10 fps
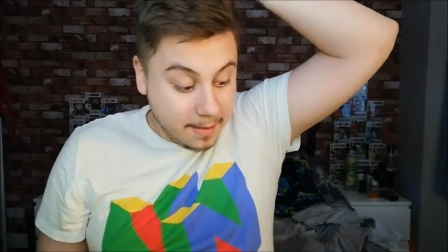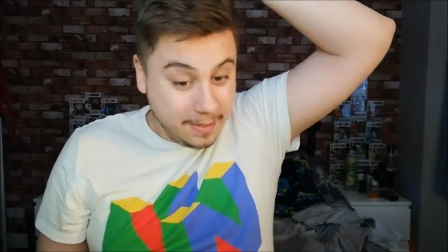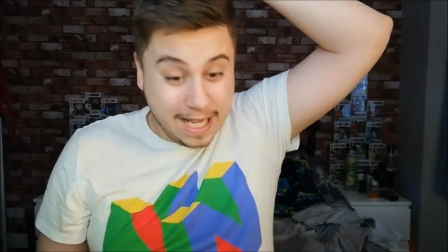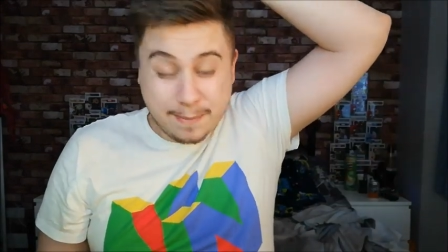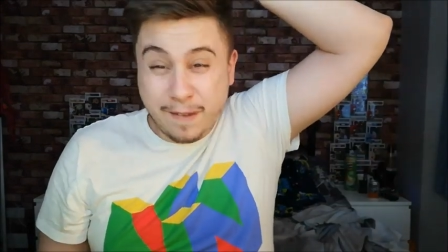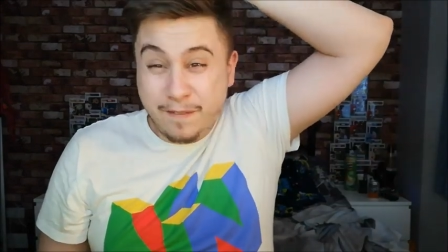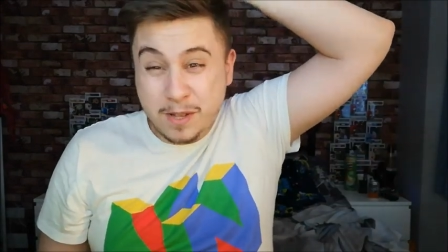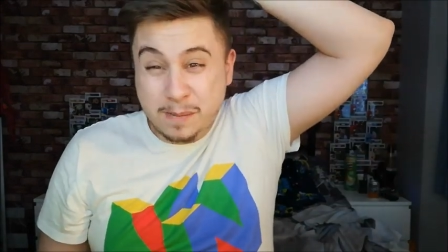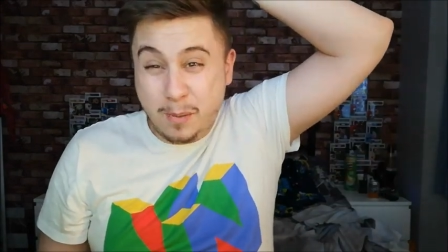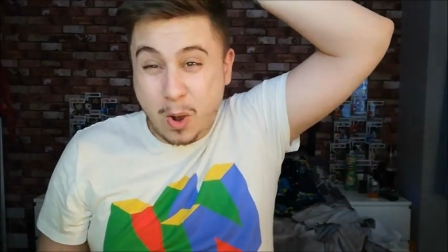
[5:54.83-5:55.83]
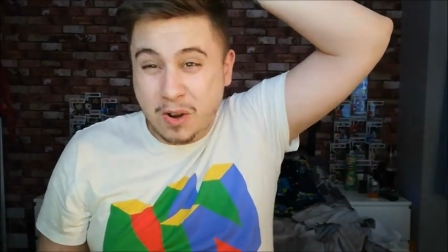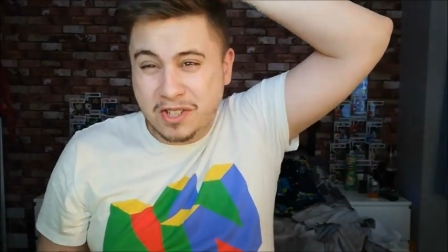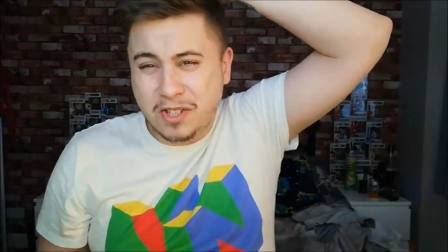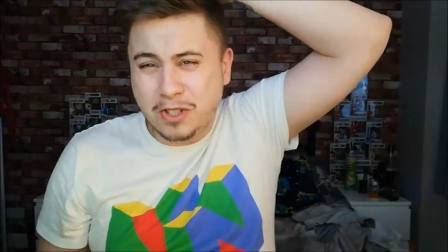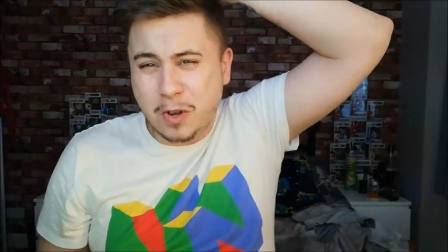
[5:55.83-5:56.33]
But it's my first
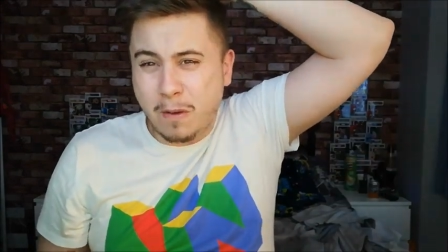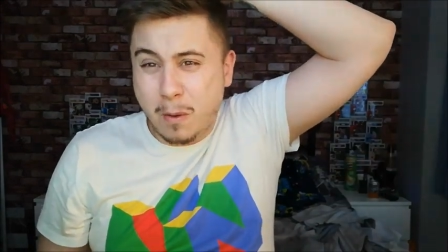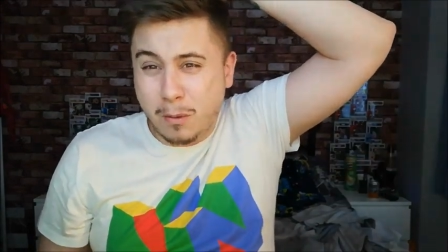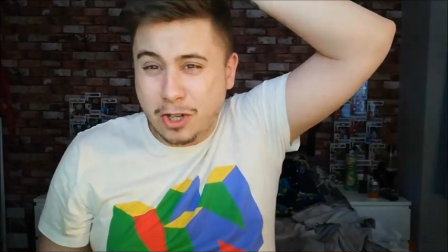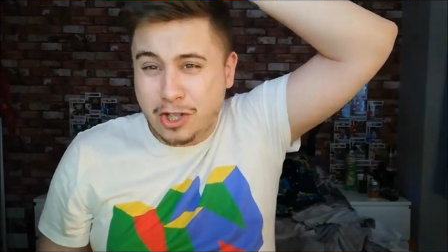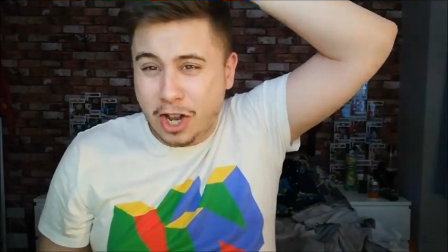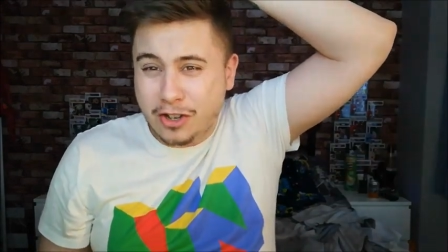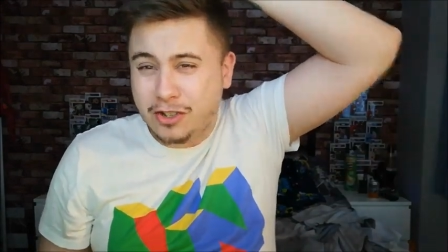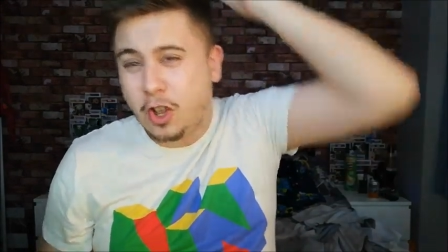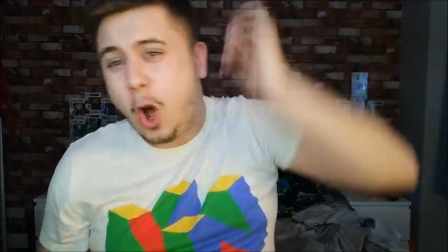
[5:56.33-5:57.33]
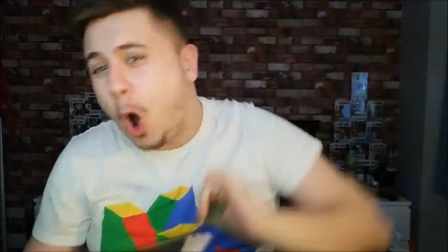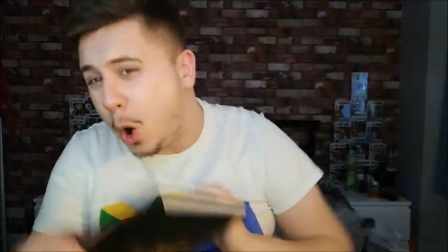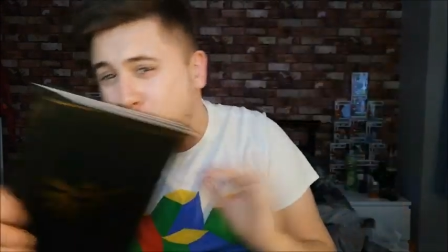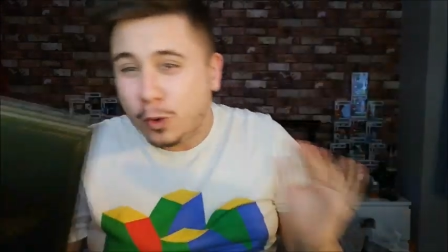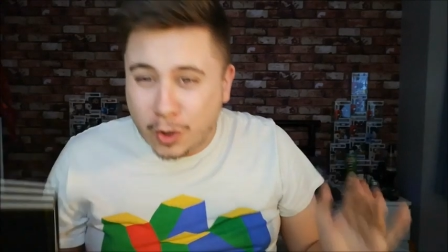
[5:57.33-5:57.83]
box. I don't really want to judge the
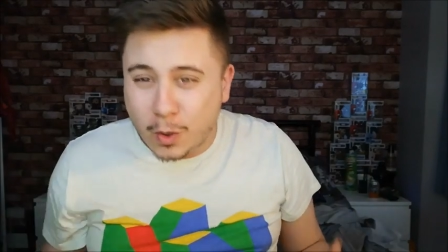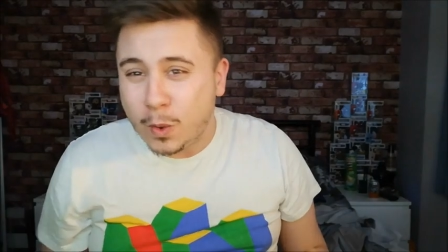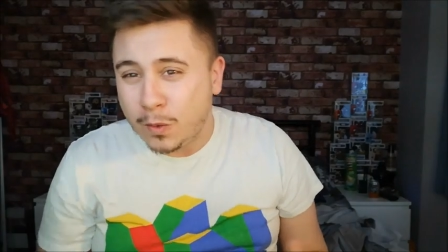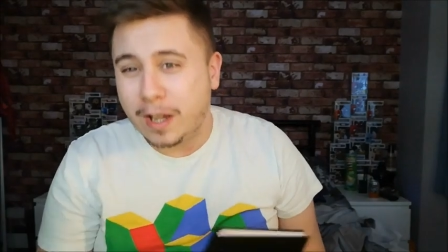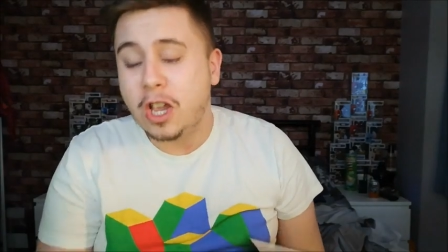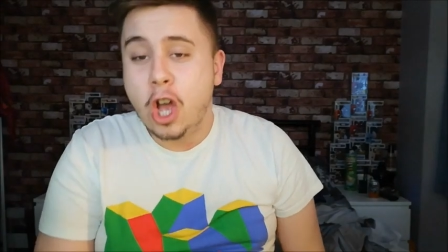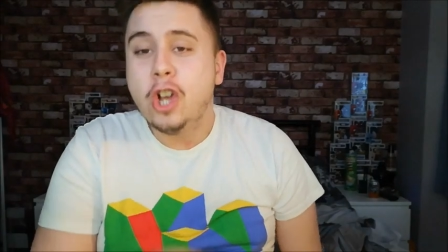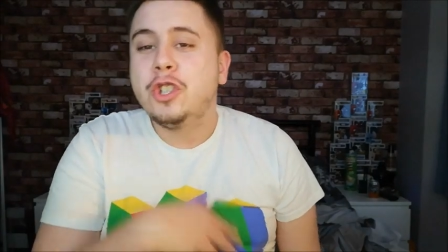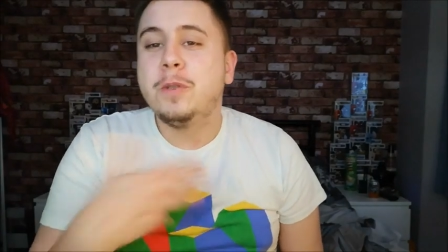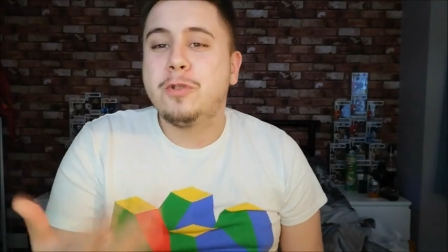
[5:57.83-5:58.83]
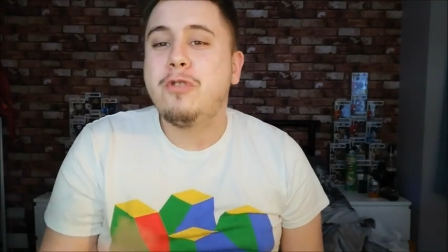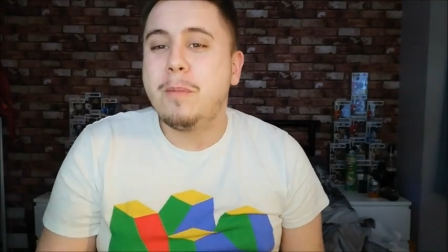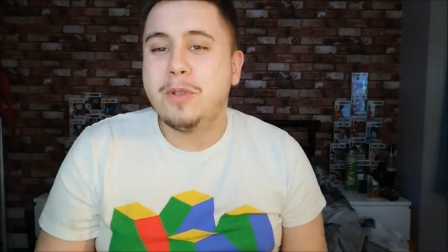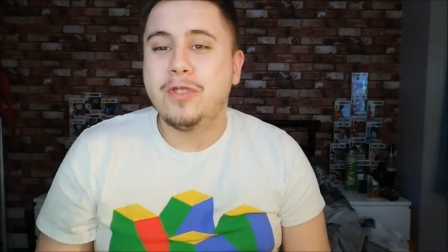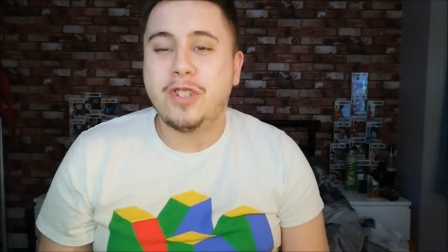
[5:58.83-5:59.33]
whole sort of like
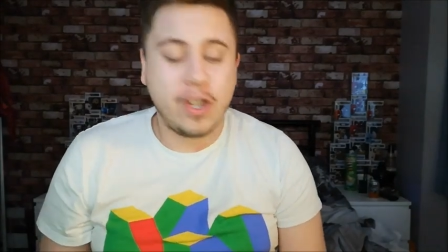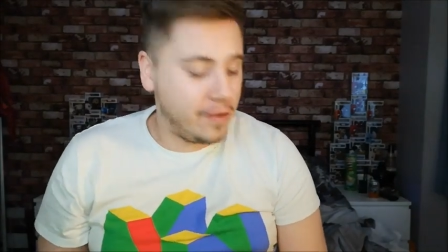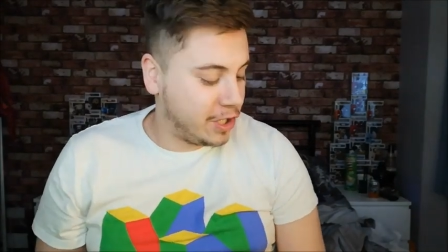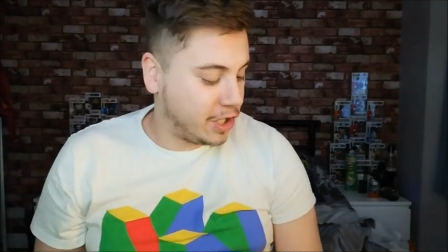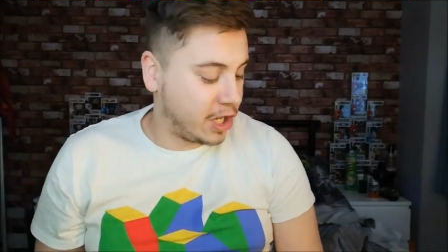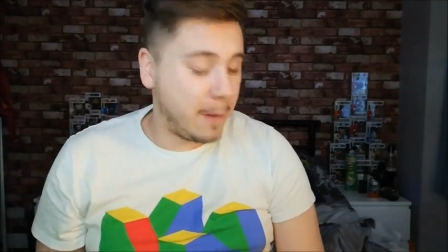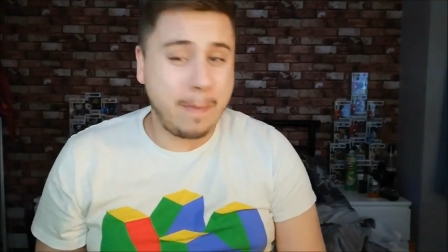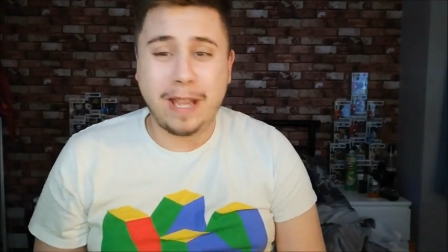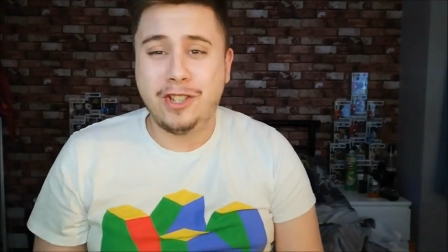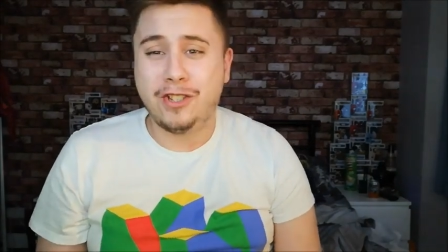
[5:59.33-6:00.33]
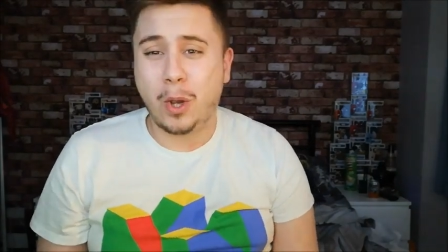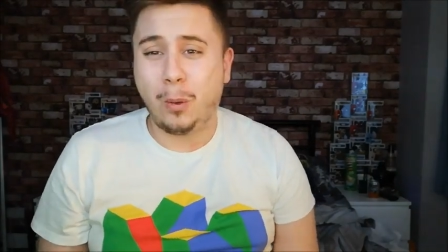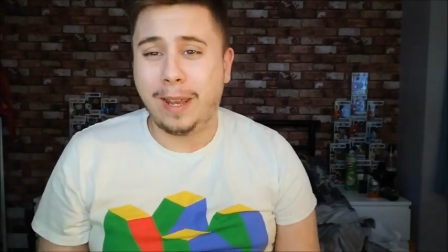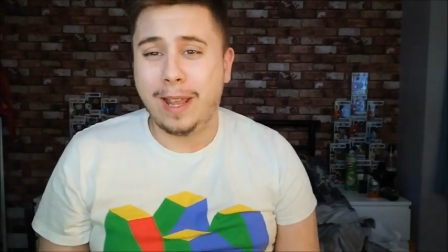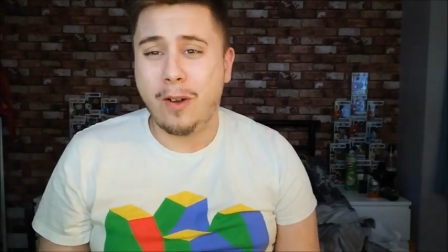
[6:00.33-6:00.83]
subscription service based
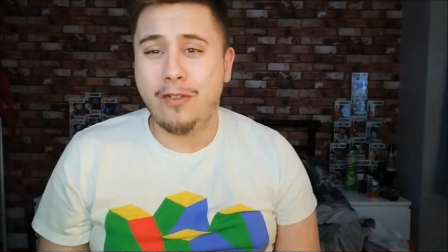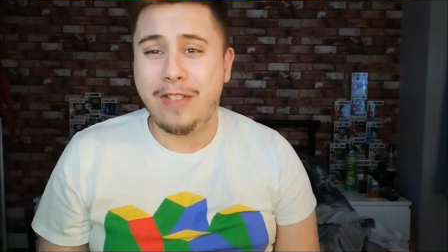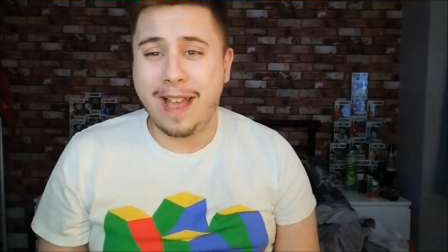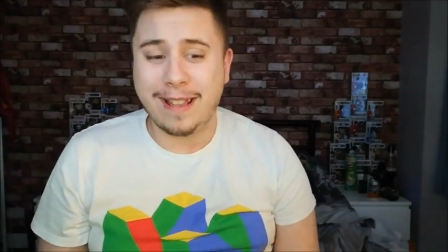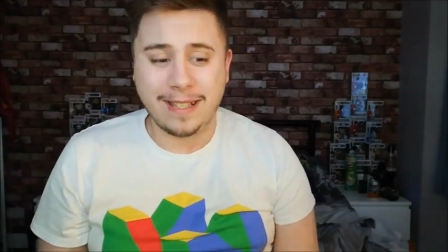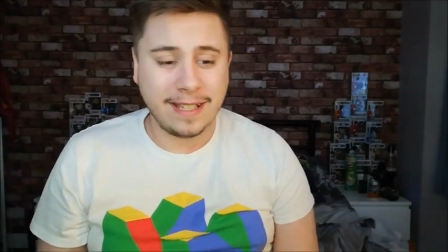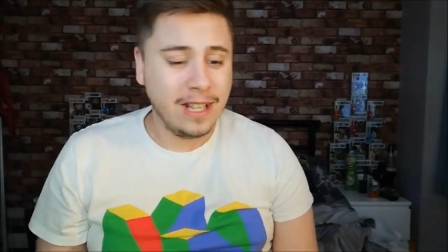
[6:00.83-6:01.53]
solely on that.